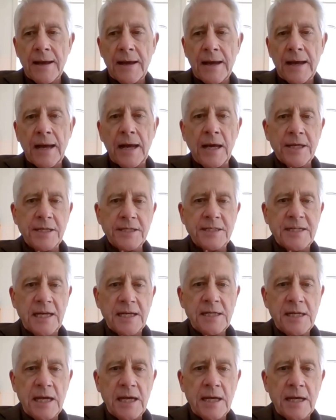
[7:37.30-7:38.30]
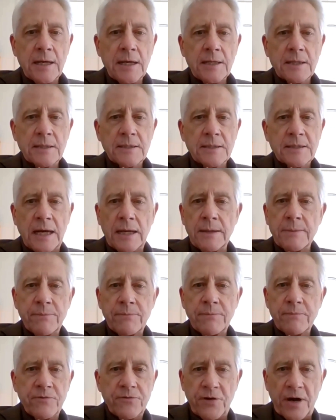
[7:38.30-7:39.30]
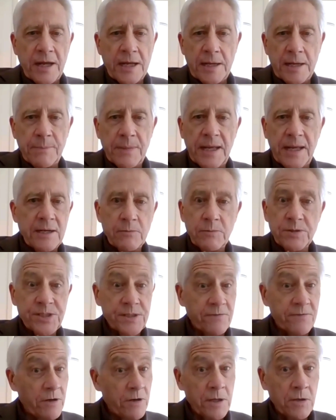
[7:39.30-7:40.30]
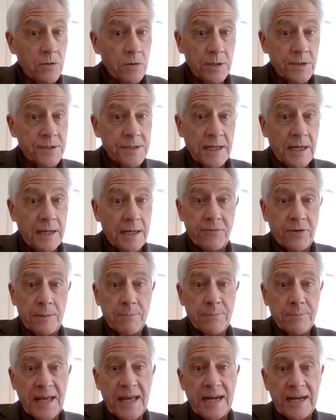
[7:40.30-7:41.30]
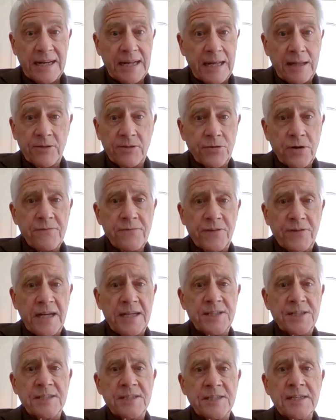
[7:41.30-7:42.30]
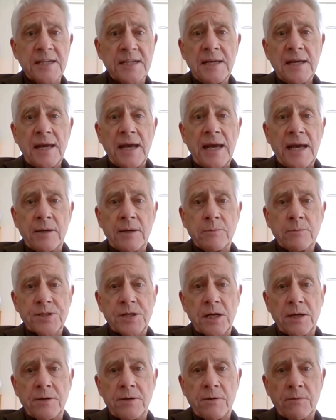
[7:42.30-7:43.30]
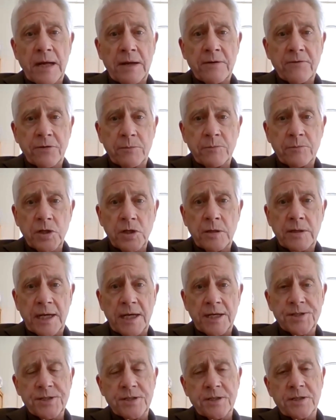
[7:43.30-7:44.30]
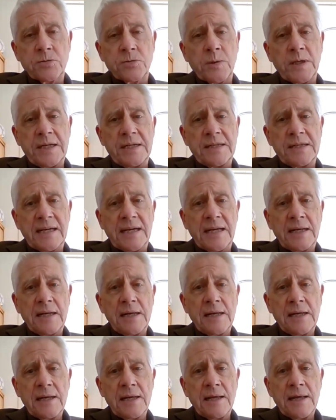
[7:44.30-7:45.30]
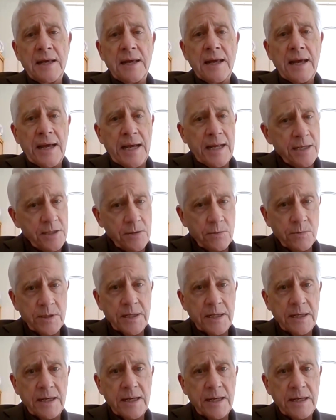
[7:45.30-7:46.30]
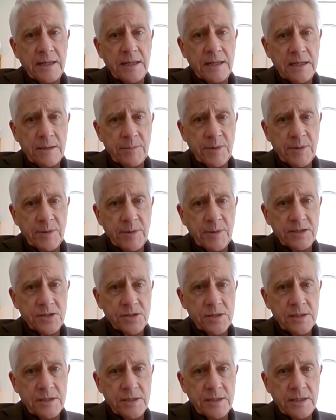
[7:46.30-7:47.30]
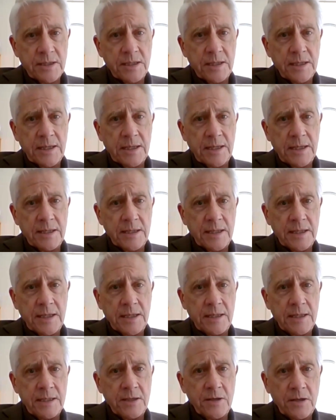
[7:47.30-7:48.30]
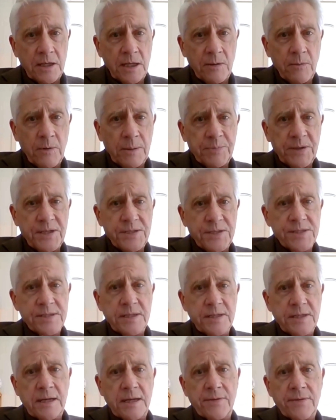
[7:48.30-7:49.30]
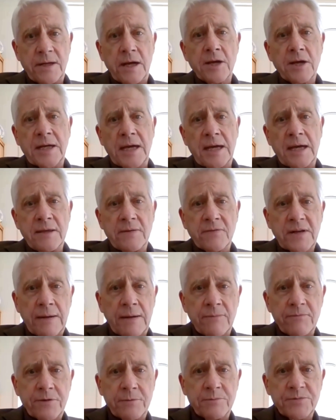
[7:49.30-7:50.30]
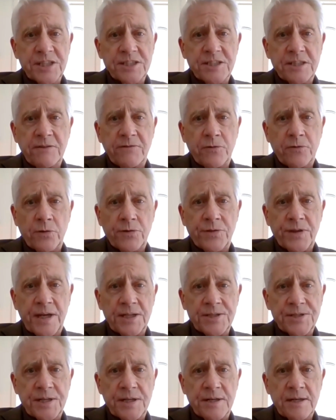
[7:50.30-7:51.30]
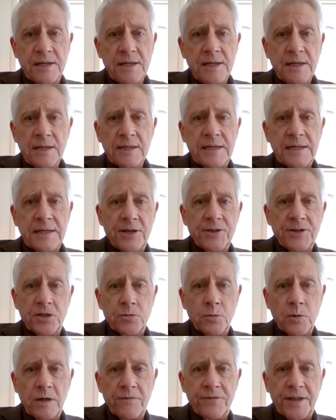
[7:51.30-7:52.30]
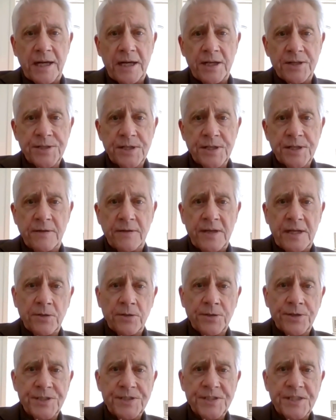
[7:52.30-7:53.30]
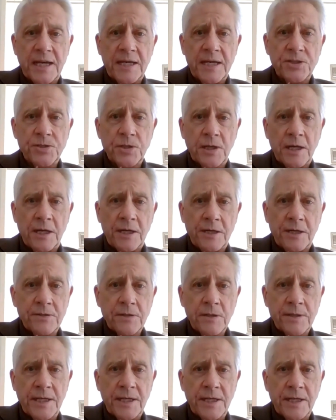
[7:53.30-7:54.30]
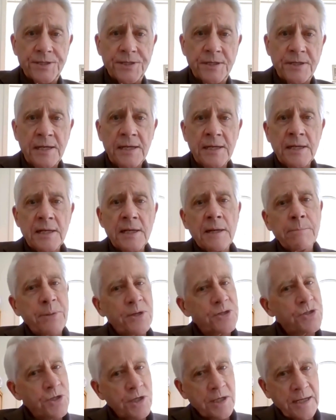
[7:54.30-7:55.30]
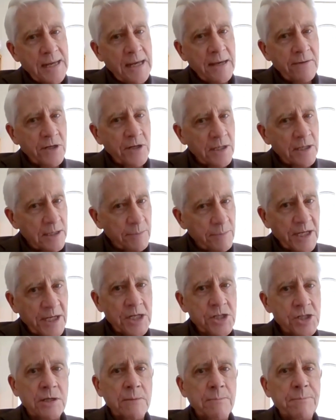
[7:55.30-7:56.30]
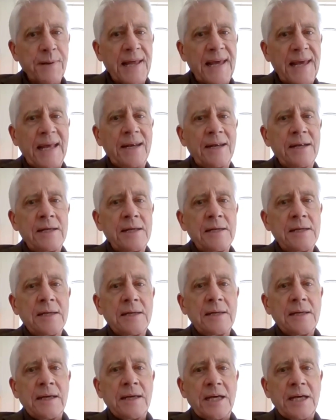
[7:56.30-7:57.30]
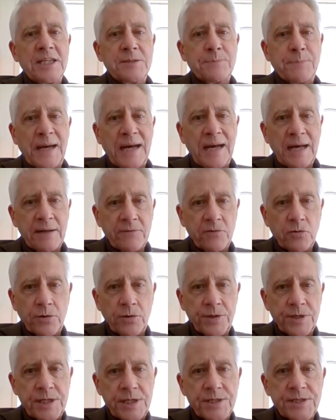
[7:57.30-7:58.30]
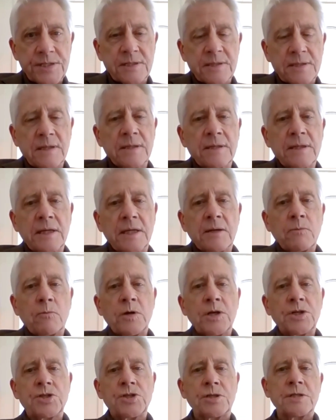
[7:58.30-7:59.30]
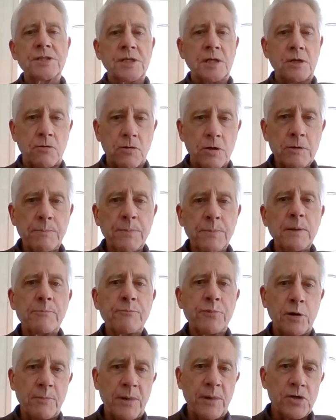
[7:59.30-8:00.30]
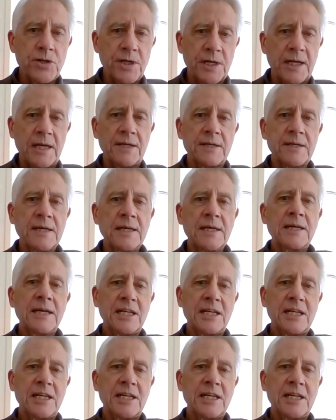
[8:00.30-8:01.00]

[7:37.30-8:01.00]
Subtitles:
a 10-year time frame. And it was a very good time frame plan. It had 3 phases, and it was going to run from 2000 to 2010, and you would eliminate the nuclear weapons. Now, they've come from 64,000 down to 12,000, and the elders say it should go to 2,000. But you can have an elimination plan as part of all this, in which there's a group promoting it